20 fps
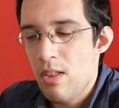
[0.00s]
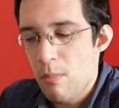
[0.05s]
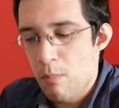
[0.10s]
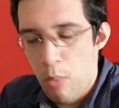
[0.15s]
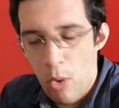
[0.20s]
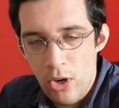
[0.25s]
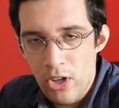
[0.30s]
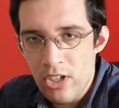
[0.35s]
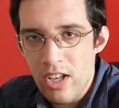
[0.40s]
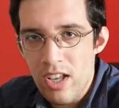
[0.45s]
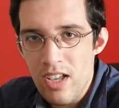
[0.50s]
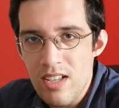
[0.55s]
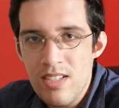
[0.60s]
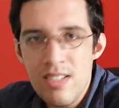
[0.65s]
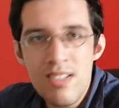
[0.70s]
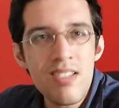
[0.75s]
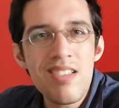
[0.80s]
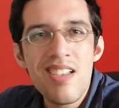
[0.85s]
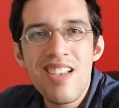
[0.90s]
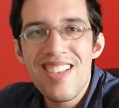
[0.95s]
Point
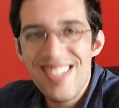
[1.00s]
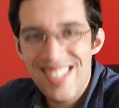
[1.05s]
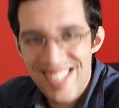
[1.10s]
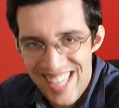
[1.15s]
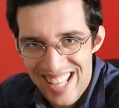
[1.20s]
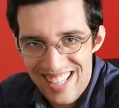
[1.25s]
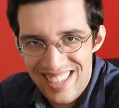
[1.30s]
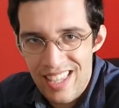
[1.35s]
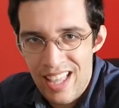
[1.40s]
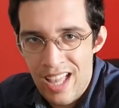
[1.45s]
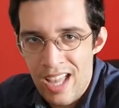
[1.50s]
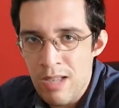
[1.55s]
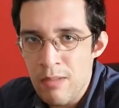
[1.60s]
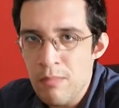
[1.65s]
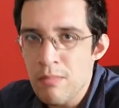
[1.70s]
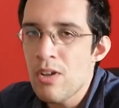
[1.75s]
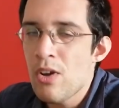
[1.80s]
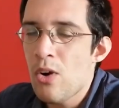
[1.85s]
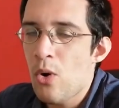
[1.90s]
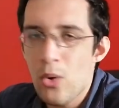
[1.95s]
is, set
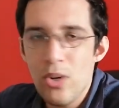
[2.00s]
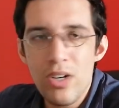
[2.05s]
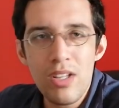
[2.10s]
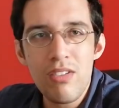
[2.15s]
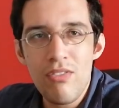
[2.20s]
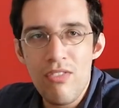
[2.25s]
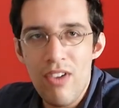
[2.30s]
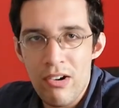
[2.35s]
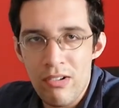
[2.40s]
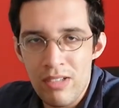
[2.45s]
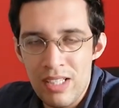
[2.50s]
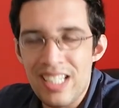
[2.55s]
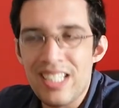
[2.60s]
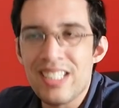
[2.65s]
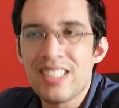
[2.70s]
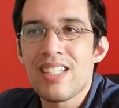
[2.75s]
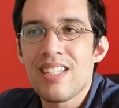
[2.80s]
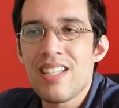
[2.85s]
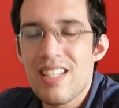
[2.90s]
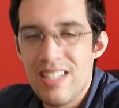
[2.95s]
name, or at the very
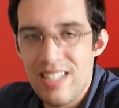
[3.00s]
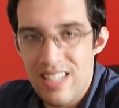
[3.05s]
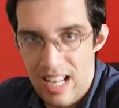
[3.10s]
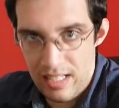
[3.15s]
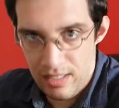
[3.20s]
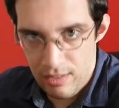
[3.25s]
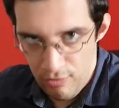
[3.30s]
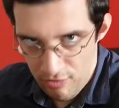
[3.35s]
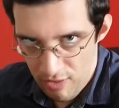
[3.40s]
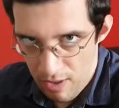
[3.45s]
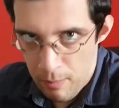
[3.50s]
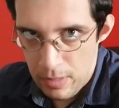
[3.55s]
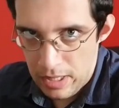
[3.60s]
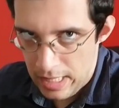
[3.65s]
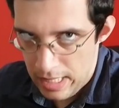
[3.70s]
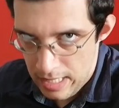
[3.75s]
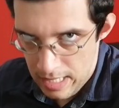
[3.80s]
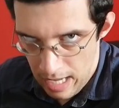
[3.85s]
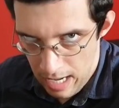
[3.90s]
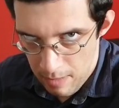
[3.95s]
least, set
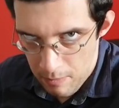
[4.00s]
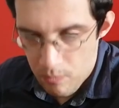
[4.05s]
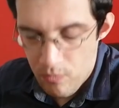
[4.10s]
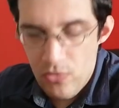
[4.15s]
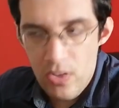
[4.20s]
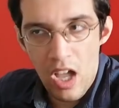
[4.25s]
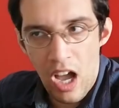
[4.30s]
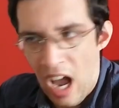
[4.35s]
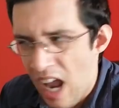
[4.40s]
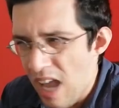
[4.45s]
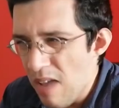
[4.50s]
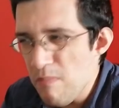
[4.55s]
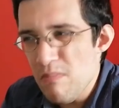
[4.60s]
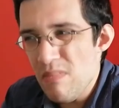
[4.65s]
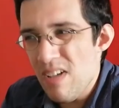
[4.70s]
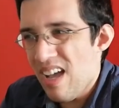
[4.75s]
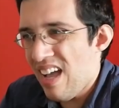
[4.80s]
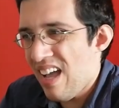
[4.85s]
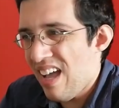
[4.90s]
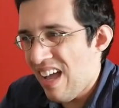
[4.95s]
family name.
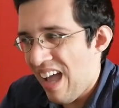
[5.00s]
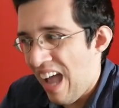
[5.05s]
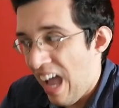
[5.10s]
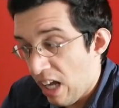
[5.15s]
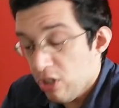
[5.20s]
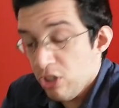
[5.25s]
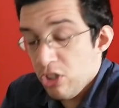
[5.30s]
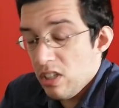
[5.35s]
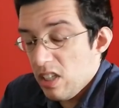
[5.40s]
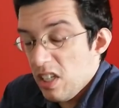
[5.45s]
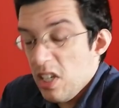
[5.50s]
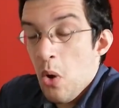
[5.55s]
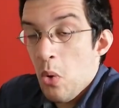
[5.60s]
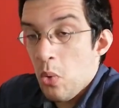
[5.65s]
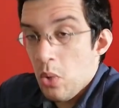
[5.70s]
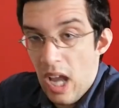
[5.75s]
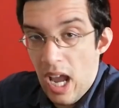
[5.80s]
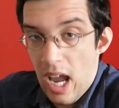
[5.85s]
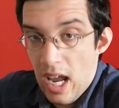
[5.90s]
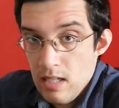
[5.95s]
I'm actually
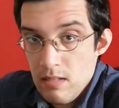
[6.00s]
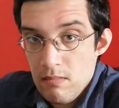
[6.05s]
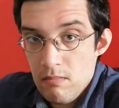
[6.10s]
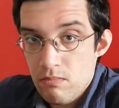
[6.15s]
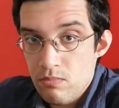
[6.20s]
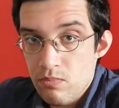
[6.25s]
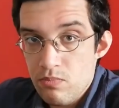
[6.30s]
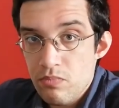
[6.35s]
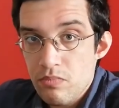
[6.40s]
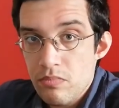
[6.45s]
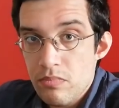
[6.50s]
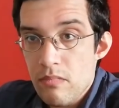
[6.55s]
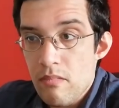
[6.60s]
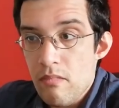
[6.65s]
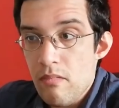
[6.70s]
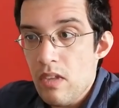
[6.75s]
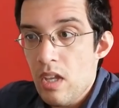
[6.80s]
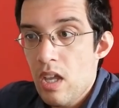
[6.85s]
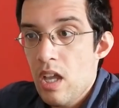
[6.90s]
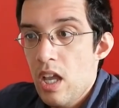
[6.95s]
okay
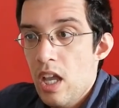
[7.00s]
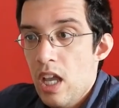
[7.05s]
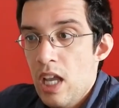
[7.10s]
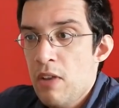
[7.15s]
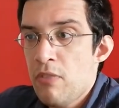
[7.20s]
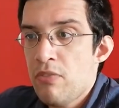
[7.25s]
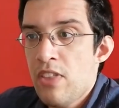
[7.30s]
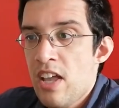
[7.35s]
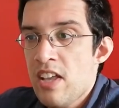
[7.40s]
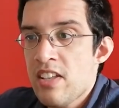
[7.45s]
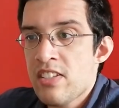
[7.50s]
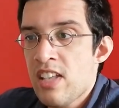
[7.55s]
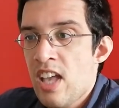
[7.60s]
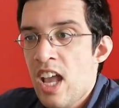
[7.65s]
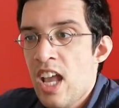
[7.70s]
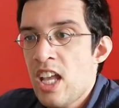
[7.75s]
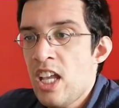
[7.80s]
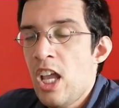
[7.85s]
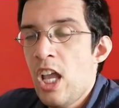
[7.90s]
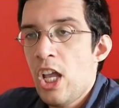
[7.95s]
if they
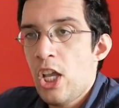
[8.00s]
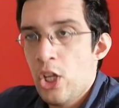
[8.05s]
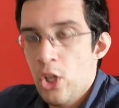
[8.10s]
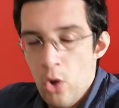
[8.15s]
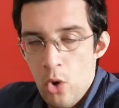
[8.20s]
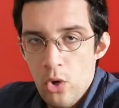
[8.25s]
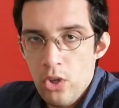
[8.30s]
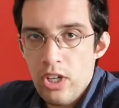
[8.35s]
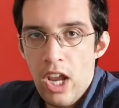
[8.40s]
say your